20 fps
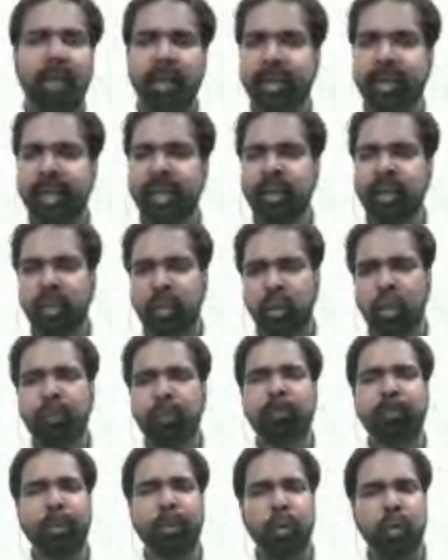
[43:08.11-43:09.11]
Again,
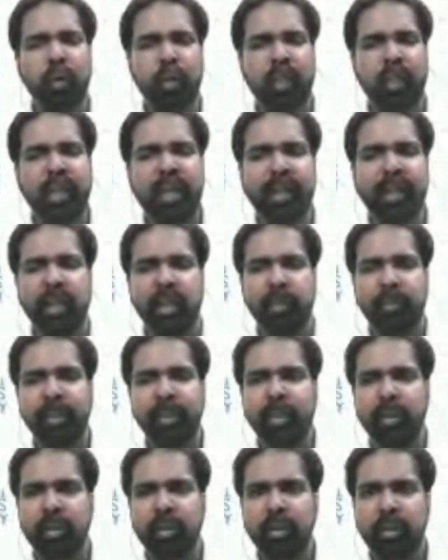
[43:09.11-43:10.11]
not purely
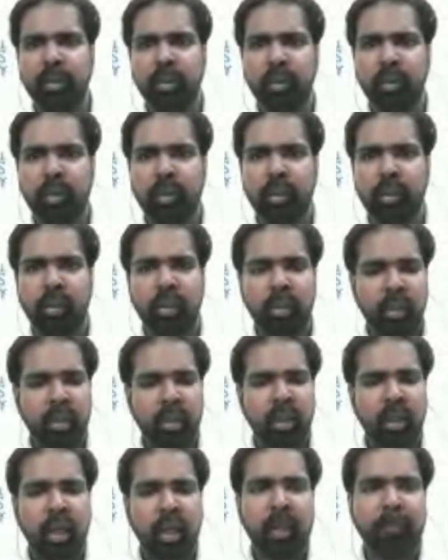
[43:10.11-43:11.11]
academic.
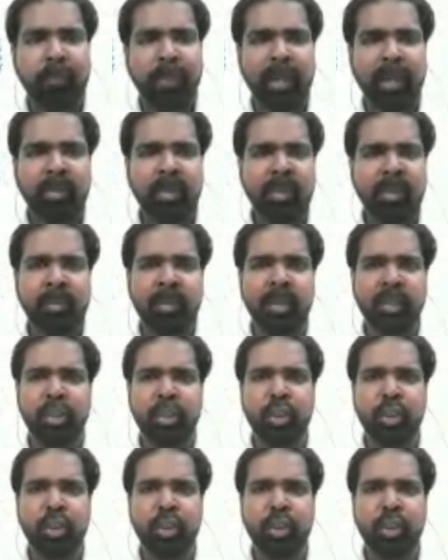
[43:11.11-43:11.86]
Uh, Prema ma'am has